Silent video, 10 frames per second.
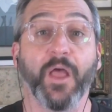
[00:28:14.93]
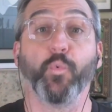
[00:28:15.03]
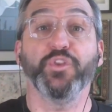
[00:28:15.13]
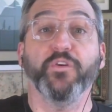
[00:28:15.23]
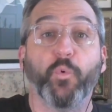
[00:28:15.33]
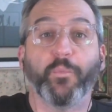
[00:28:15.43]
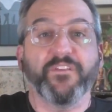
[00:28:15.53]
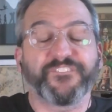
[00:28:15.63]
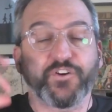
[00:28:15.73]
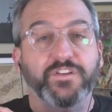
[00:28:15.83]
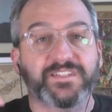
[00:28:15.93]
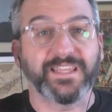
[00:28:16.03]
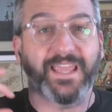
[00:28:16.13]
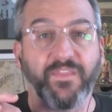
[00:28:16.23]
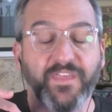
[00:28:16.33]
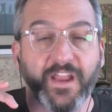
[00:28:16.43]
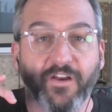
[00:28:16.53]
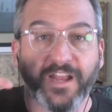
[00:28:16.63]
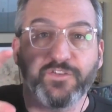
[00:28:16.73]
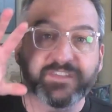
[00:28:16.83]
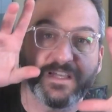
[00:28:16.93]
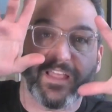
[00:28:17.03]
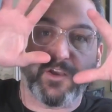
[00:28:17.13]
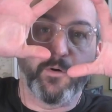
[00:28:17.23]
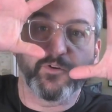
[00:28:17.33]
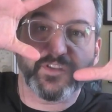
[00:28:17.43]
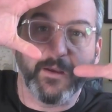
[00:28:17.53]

when we first get there and you see like almost